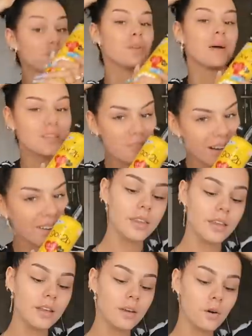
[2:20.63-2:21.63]
your best friend.
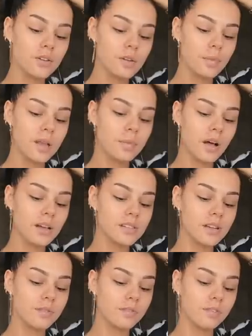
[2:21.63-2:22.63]
The Got To Be
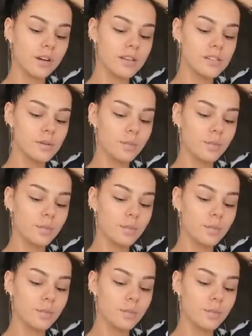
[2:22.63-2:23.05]
Blasting Freeze